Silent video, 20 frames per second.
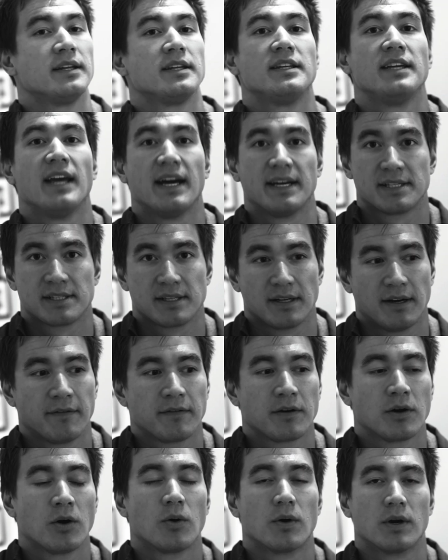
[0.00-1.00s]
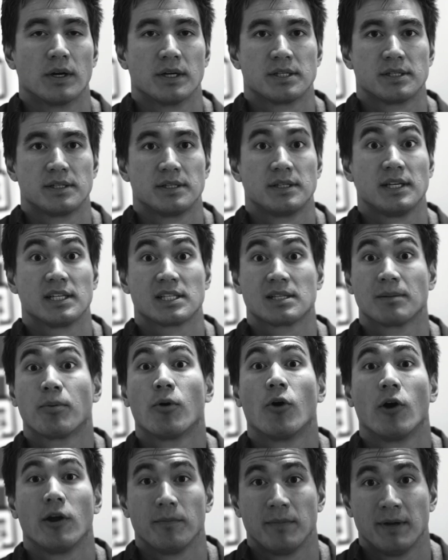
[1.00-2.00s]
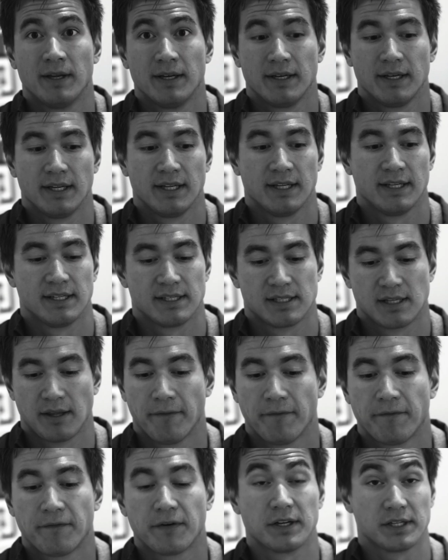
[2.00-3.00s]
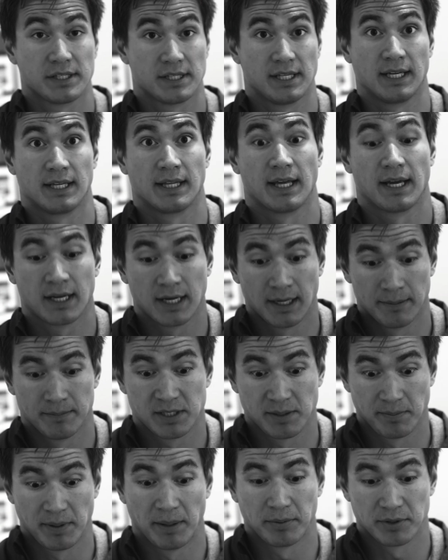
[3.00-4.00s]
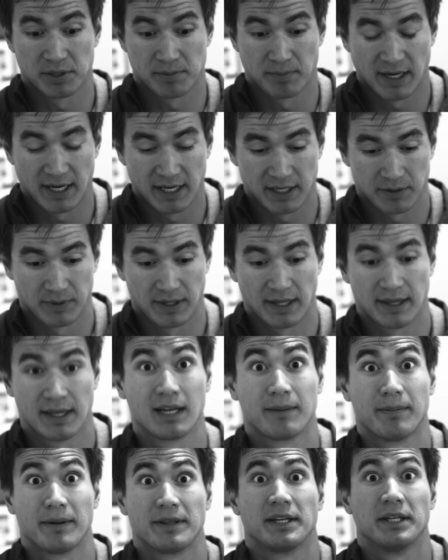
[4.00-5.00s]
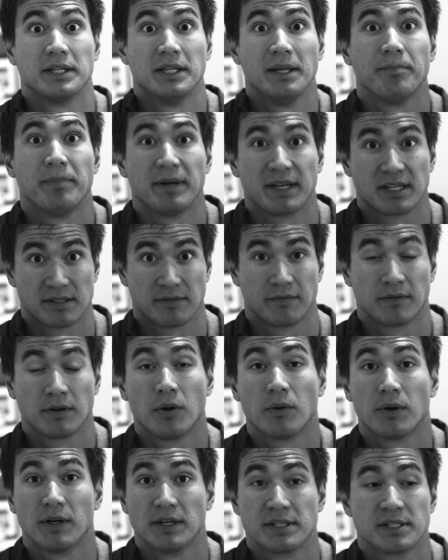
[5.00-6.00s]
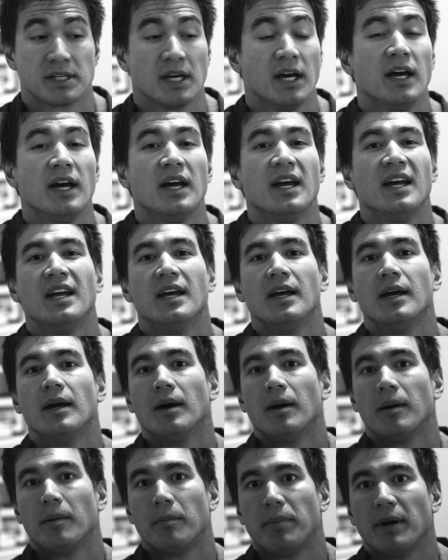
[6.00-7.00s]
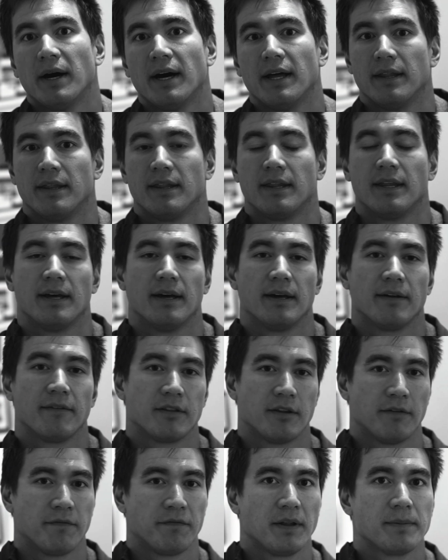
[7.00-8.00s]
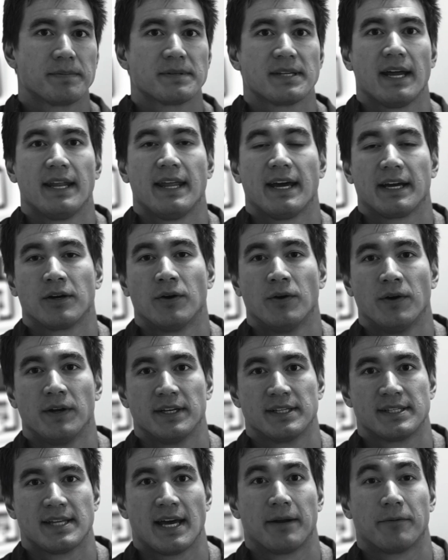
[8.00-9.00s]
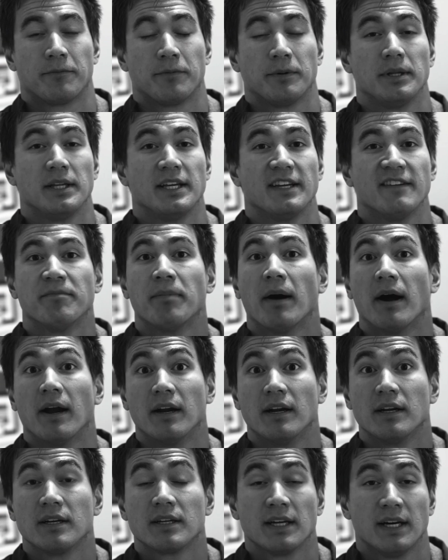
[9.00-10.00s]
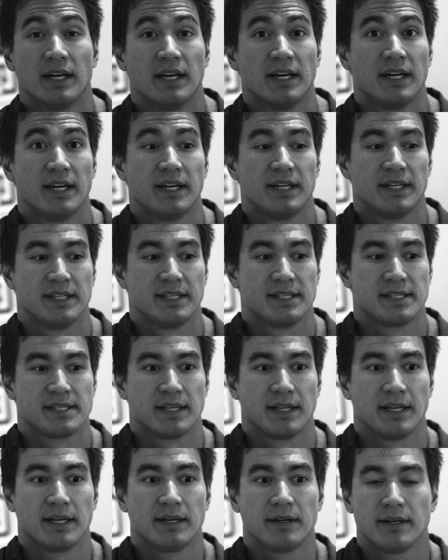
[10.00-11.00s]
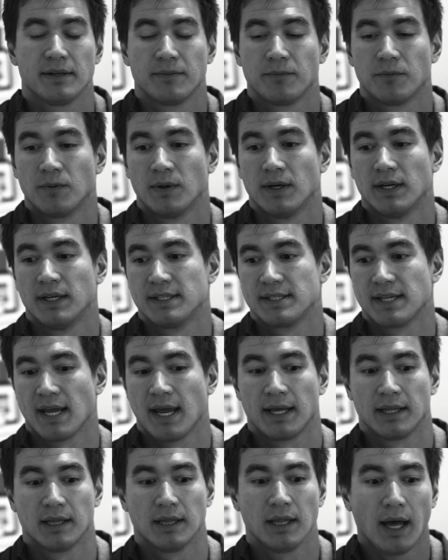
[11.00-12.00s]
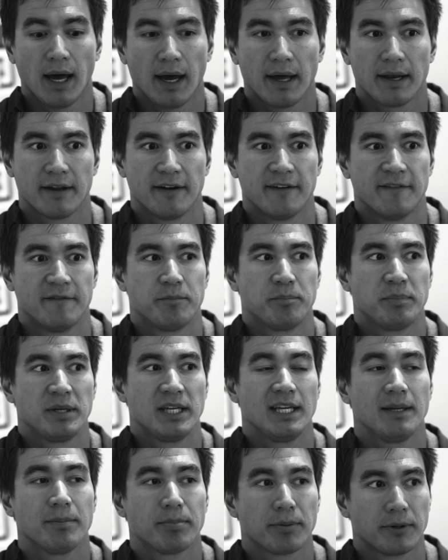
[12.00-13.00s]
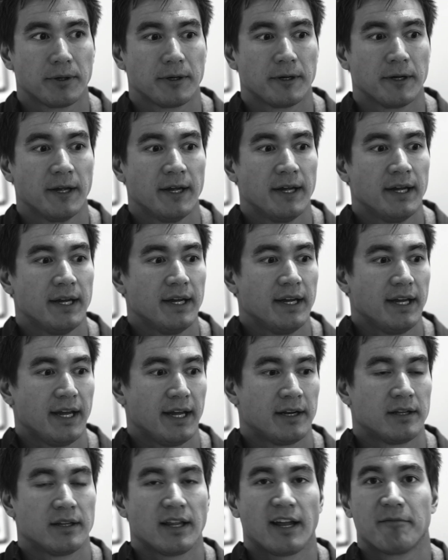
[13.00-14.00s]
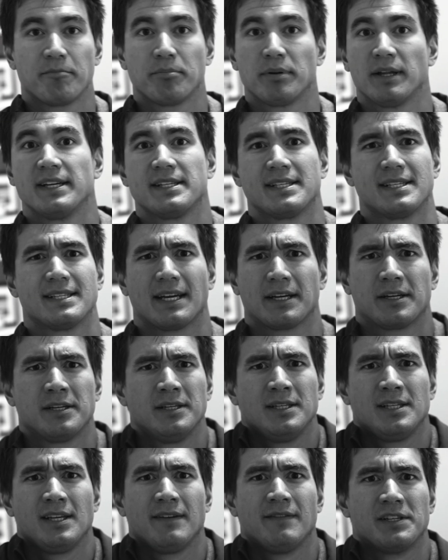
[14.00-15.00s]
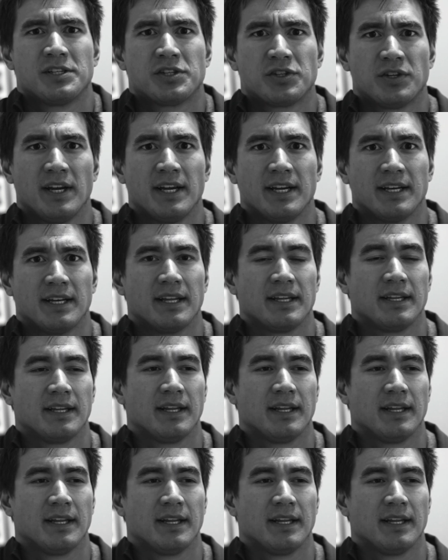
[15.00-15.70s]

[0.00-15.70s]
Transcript: yes, of course, disappointment is the first thing that comes to people's mind when they think about the Olympics, of course. But the flip side of that coin is that relief part, because there was a lot of people in a lot of places that couldn't even train.